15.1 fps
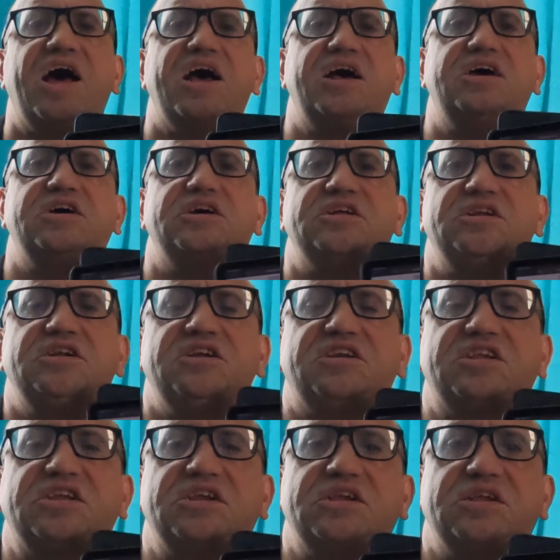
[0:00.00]

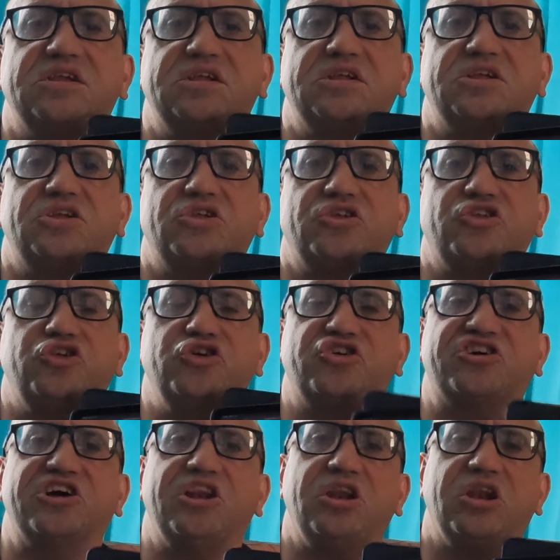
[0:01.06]
And you
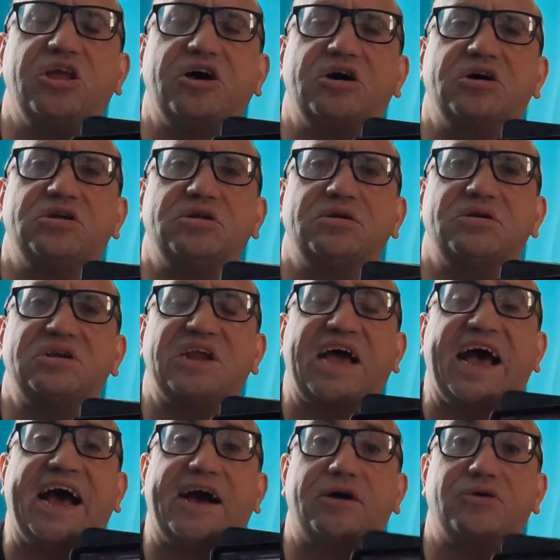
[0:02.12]
can learn
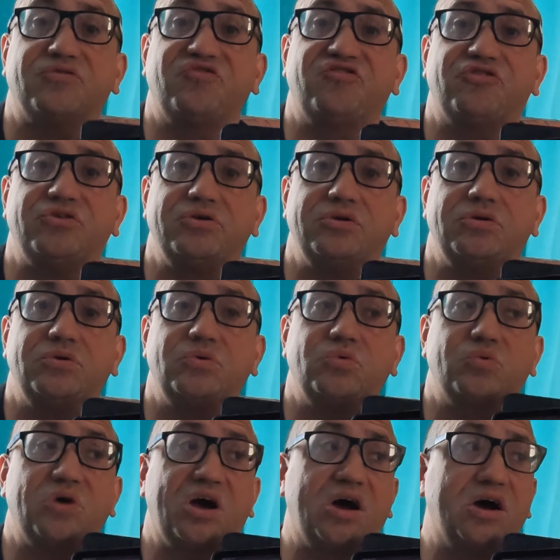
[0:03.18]
how
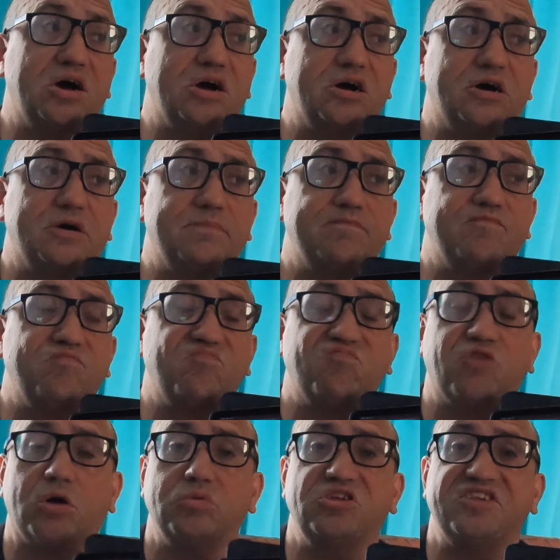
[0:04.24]
to
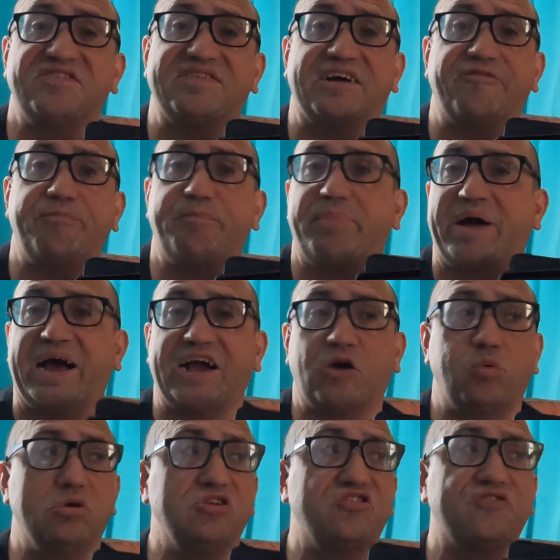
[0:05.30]
roll yourself
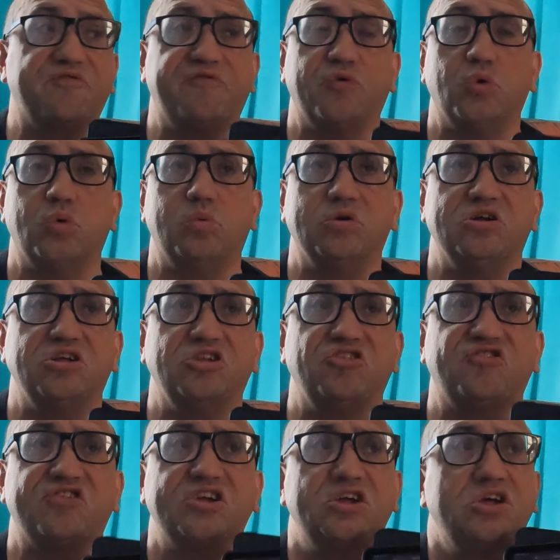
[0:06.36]
backwards,
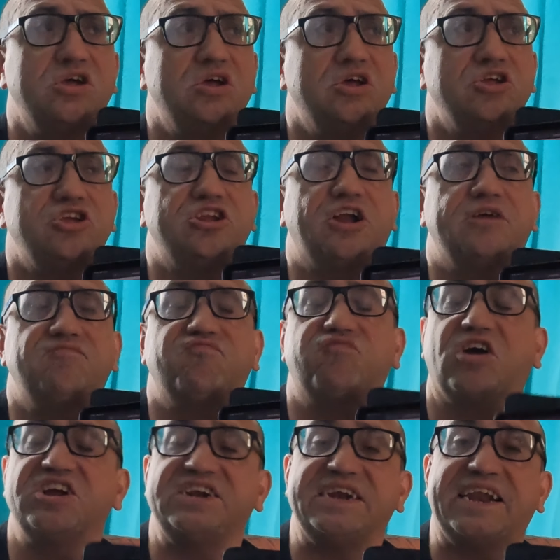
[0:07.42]
forwards. You know,
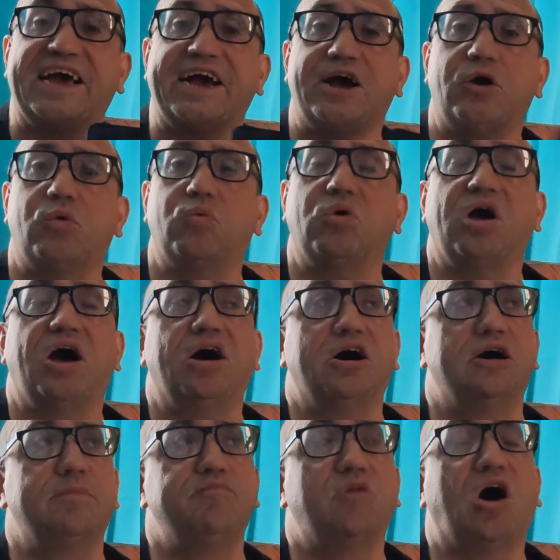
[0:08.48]
right now,
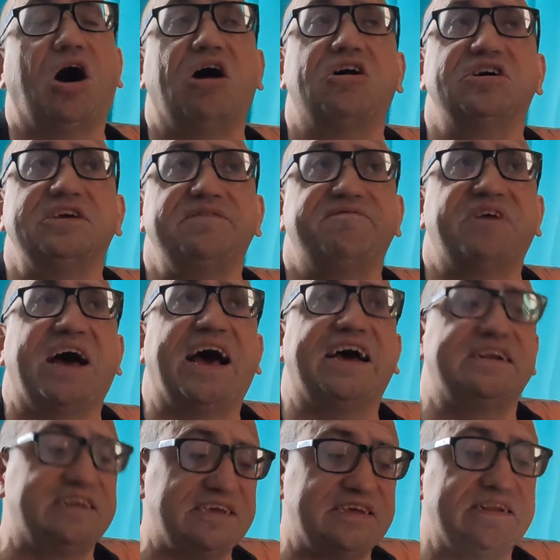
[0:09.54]
I've
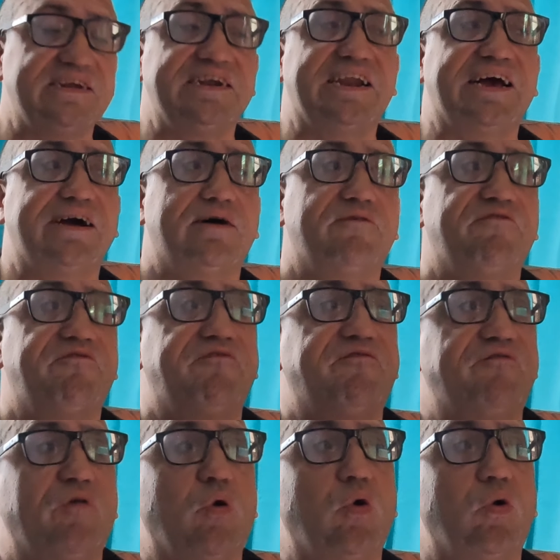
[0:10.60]
had it now
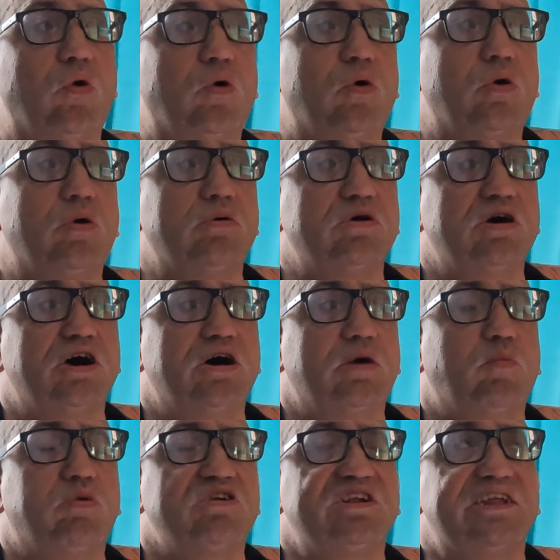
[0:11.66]
for,
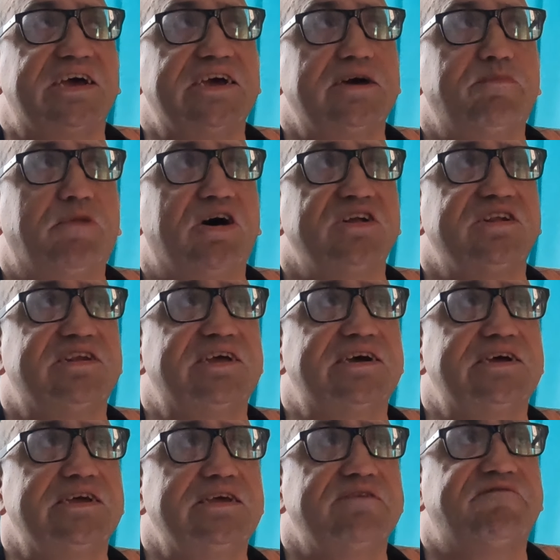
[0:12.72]
what day am I?
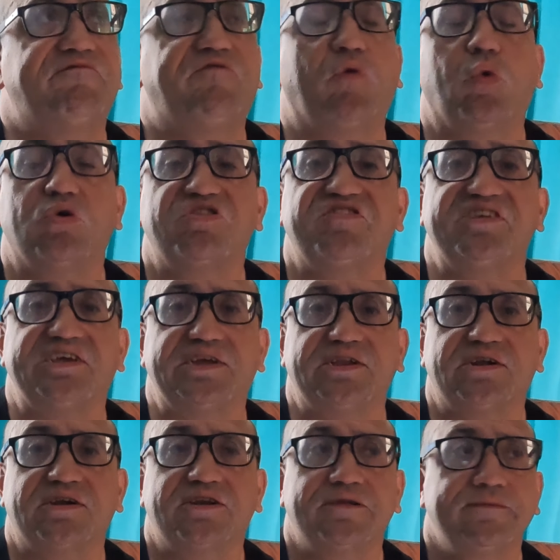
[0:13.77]
Day
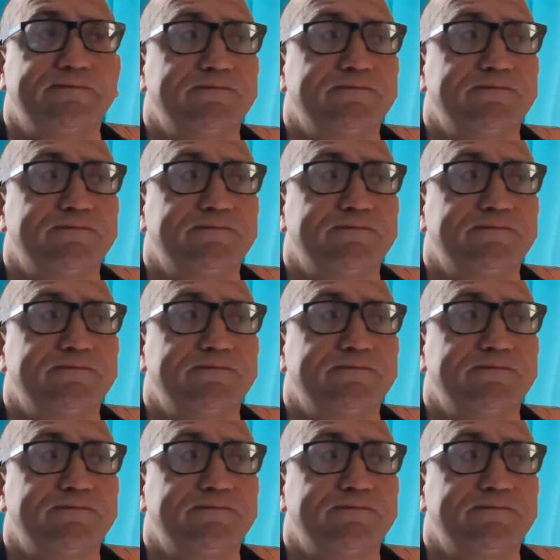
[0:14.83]
14.